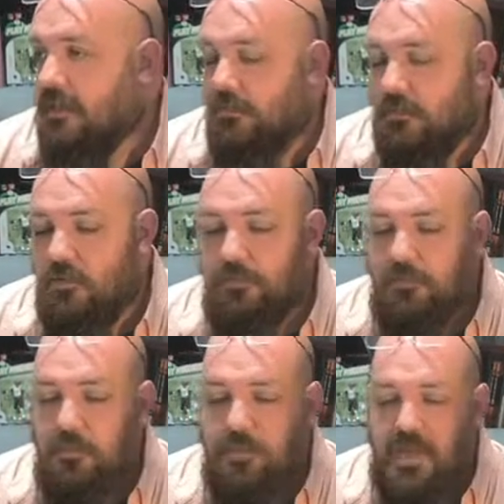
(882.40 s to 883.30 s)

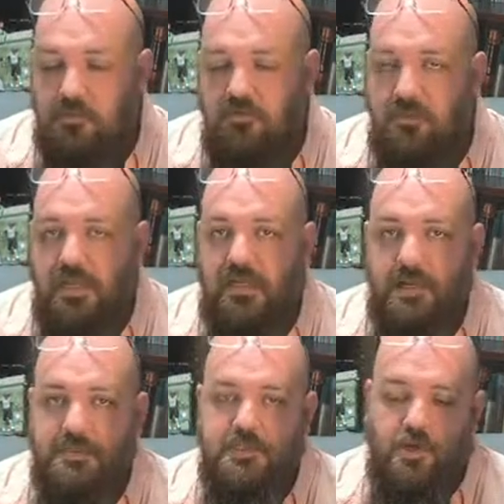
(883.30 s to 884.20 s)
Beowulf's men get up
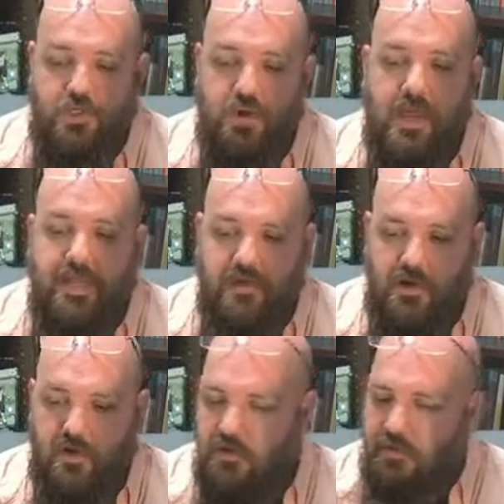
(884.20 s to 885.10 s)
and start trying to
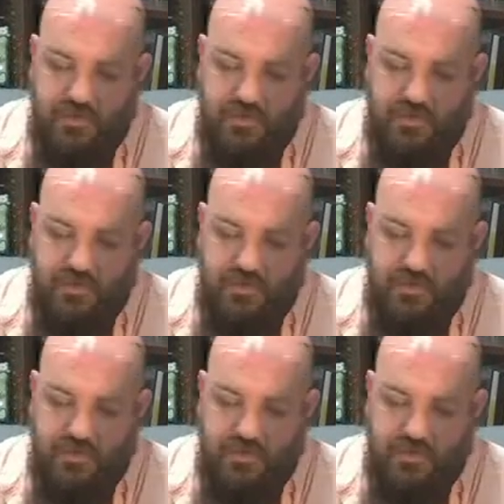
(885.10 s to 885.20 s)
hurt Grendel.